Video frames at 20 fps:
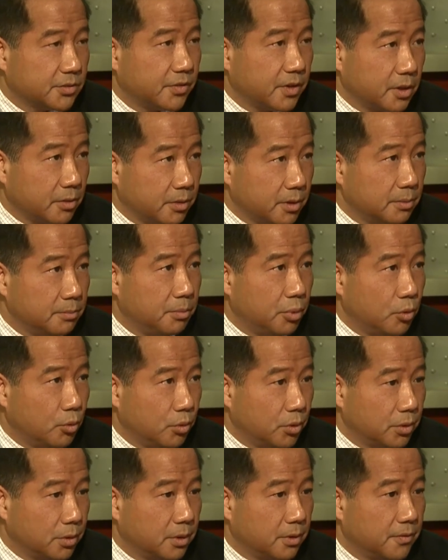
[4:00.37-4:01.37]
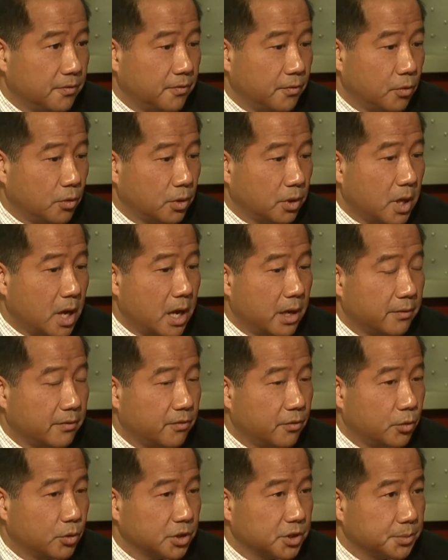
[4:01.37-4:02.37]
very important for law
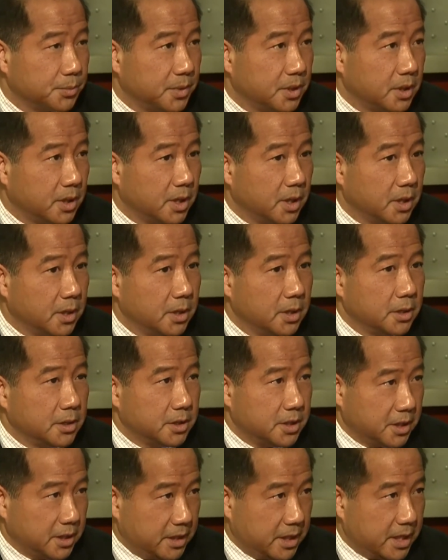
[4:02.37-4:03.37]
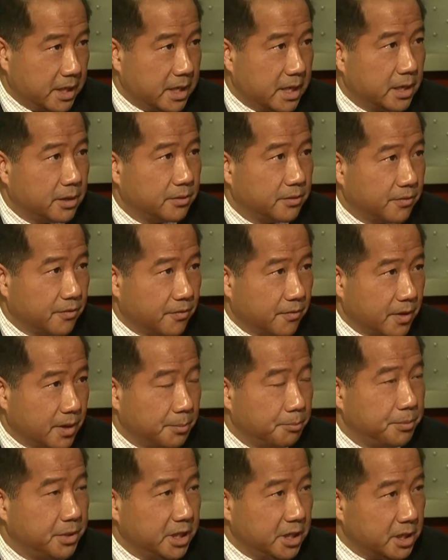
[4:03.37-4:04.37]
enforcement to get out in
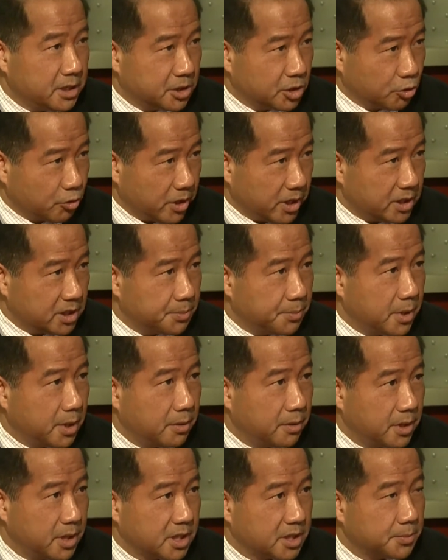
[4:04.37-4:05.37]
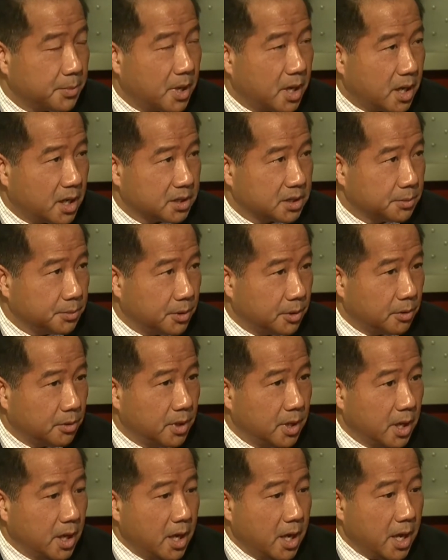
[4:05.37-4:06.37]
front, be as transparent as possible,
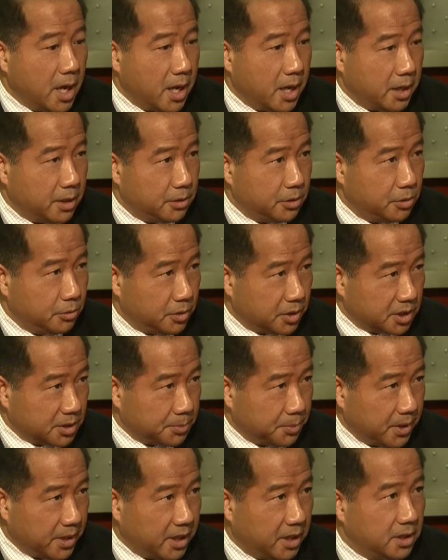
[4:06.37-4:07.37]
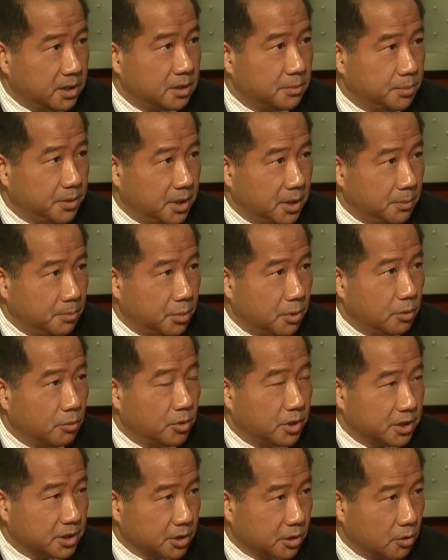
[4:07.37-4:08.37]
and to explain to people
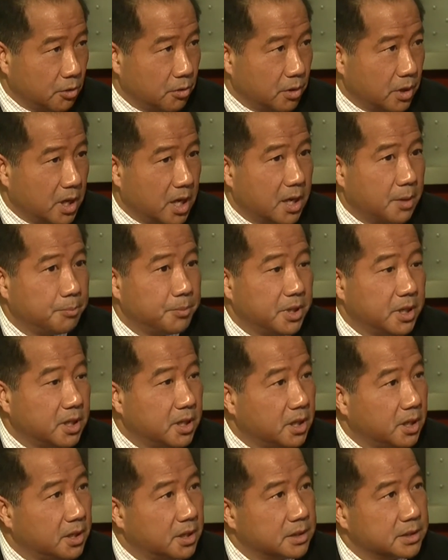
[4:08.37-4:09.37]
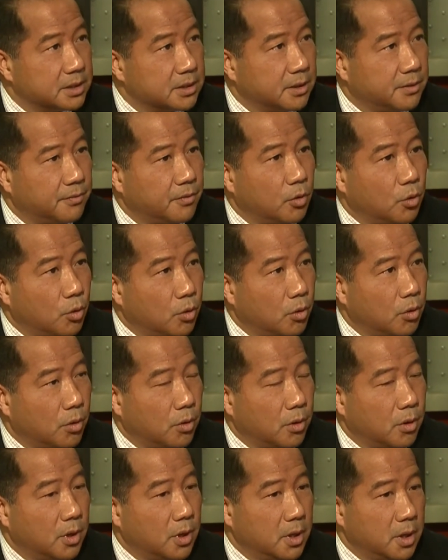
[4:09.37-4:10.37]
what's going on because of
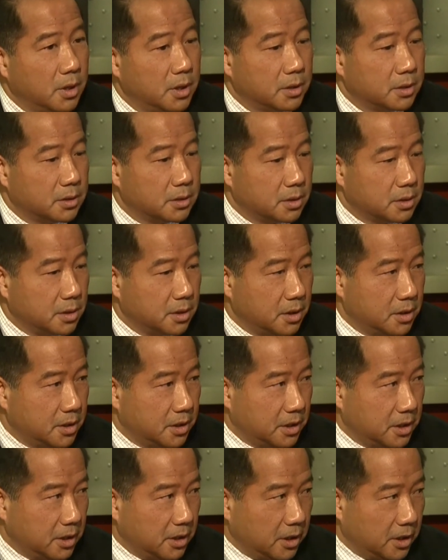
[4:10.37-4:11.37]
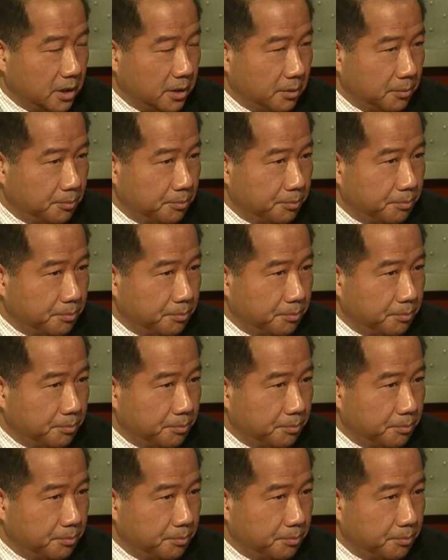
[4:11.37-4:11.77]
all the